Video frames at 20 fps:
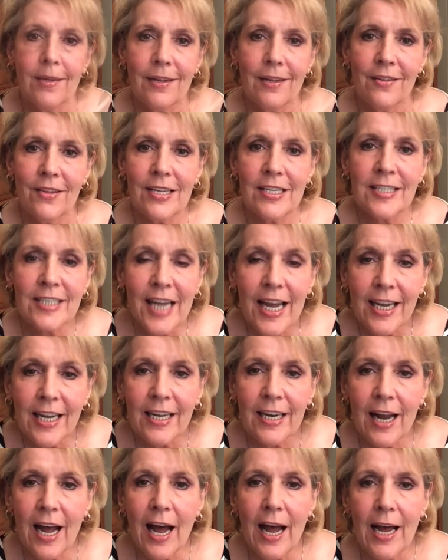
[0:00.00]
the
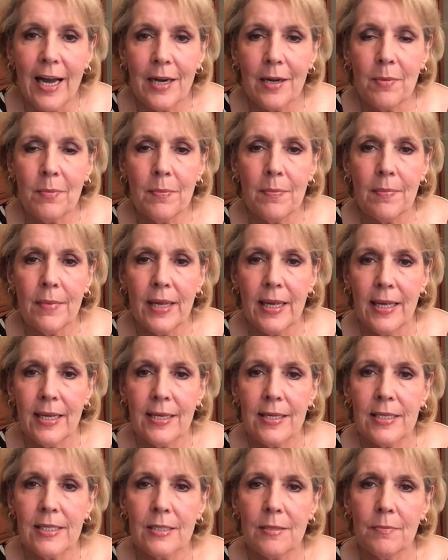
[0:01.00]
second item
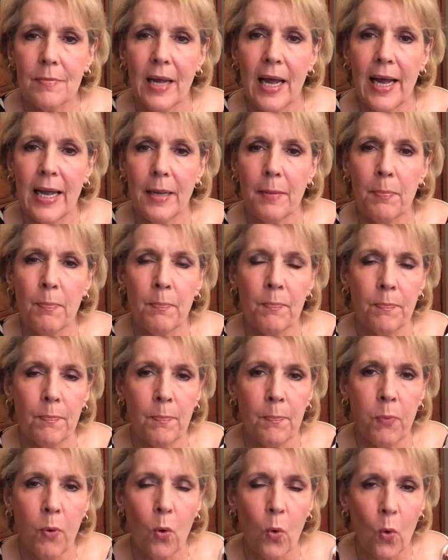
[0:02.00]
is a
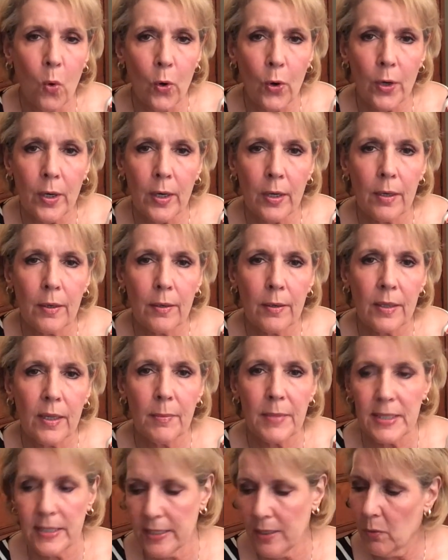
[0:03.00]
pork. Let
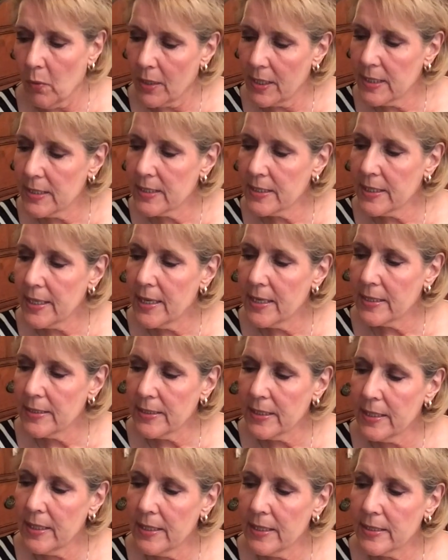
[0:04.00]
me see what it
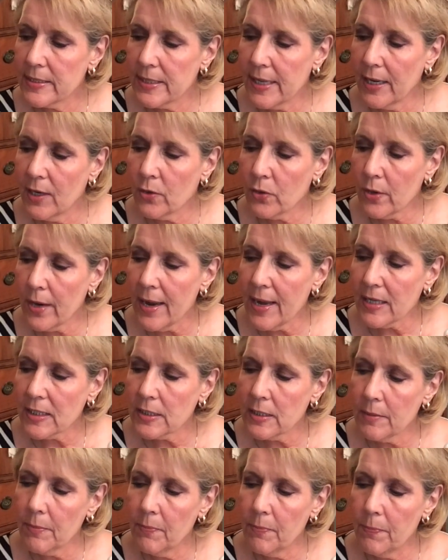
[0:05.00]
says. It is a
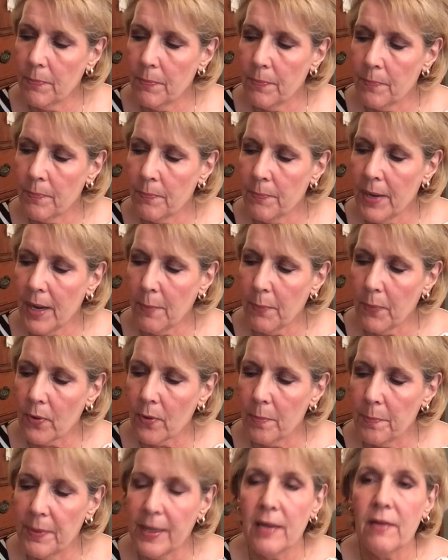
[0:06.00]
cracked
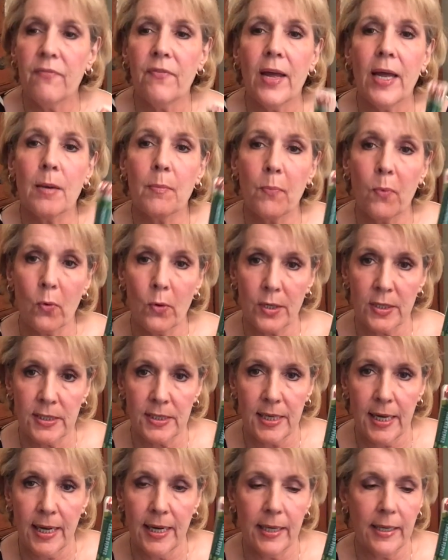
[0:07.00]
pepper, beef, and pork
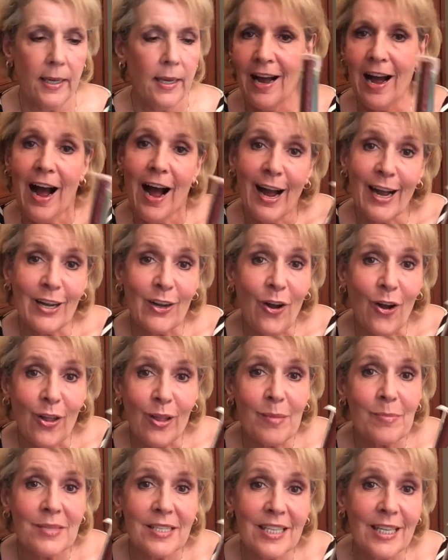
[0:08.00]
steak. I call
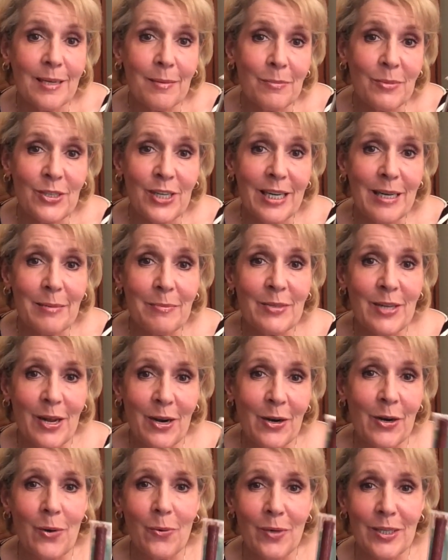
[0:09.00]
them Slim Jims. I
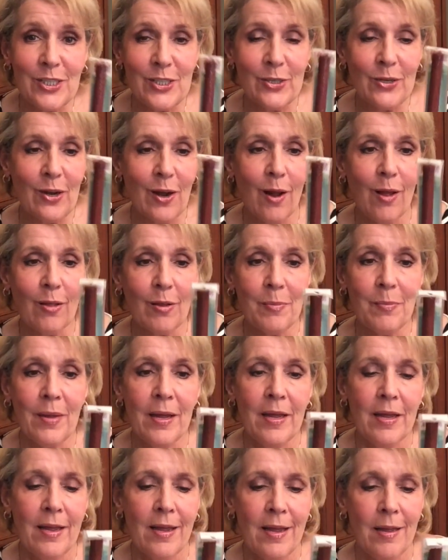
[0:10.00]
don't know what you call them,
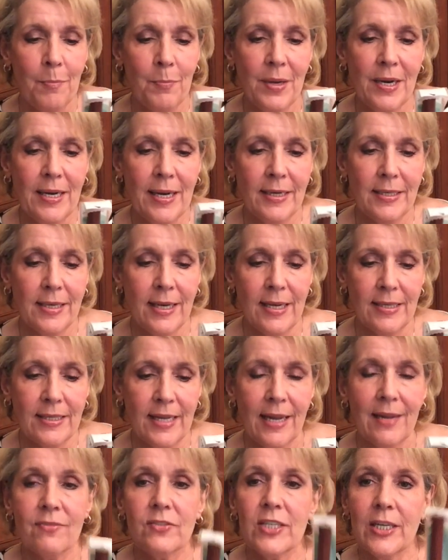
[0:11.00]
but it does
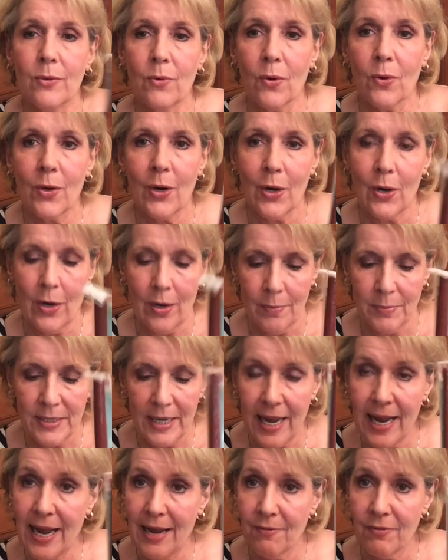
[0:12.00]
have 0 carbs.
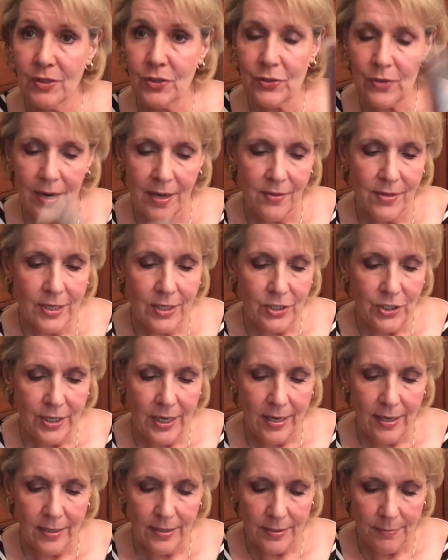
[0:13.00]
I haven't tried this
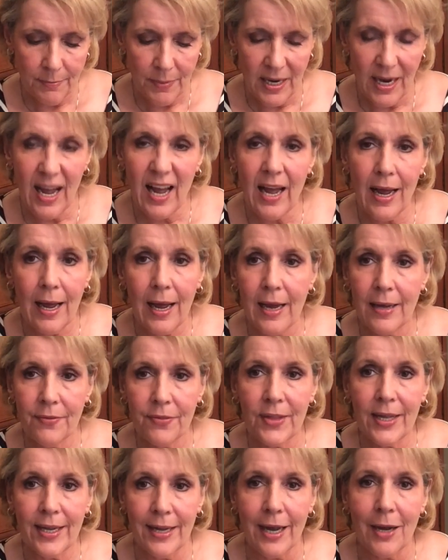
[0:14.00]
yet, but I
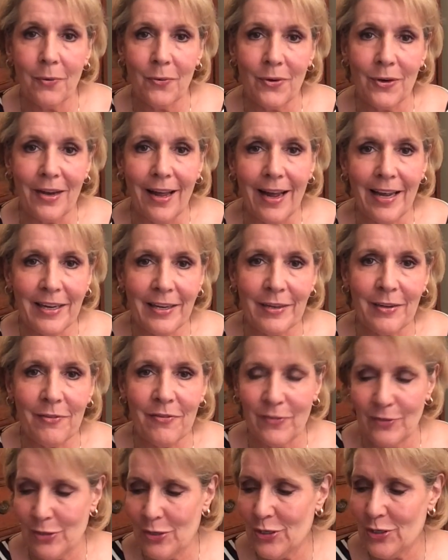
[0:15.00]
think I will like it
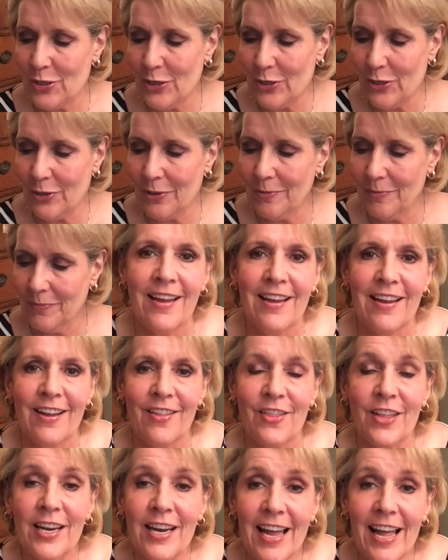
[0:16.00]
for sure.
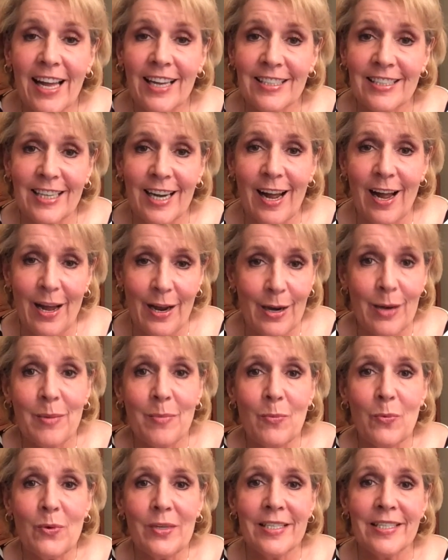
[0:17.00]
The next
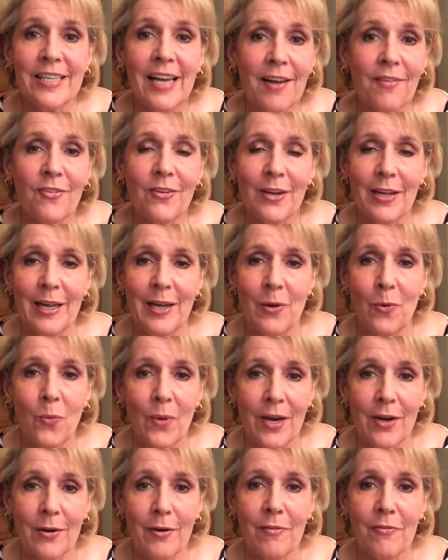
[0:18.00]
item was definitely a
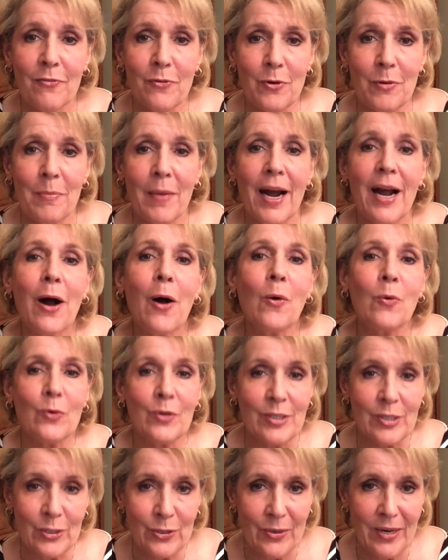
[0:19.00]
winner for my
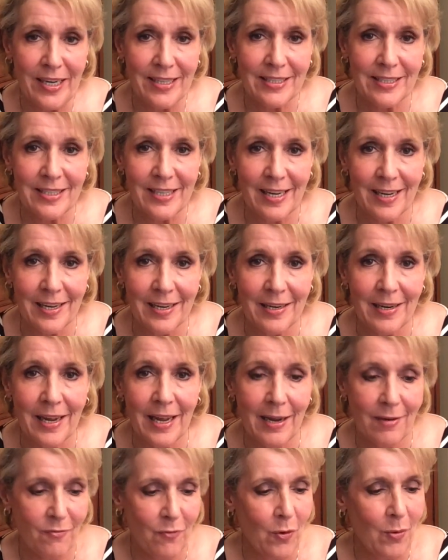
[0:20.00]
oldest grandson
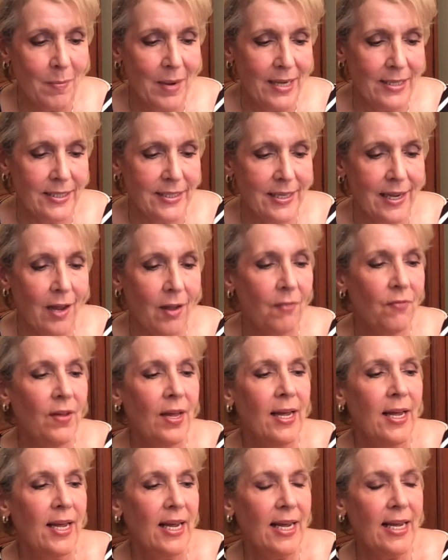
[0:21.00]
and for myself.
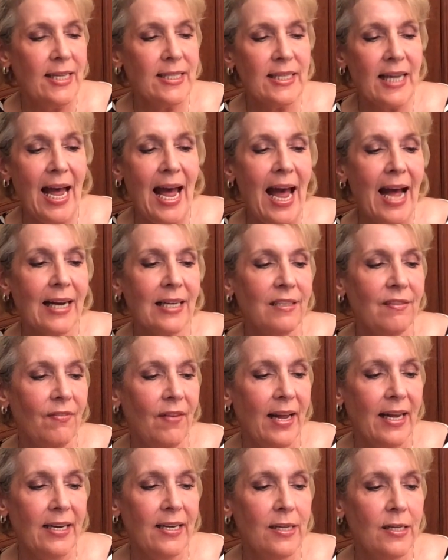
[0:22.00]
It's
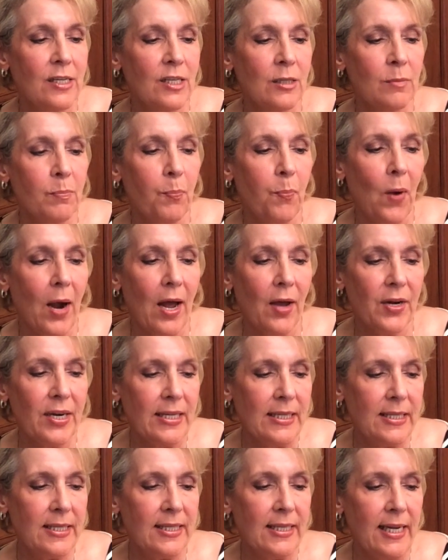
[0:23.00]
activated
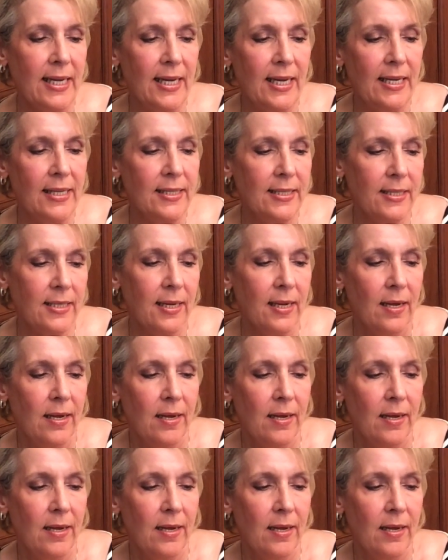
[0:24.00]
sprouted seeds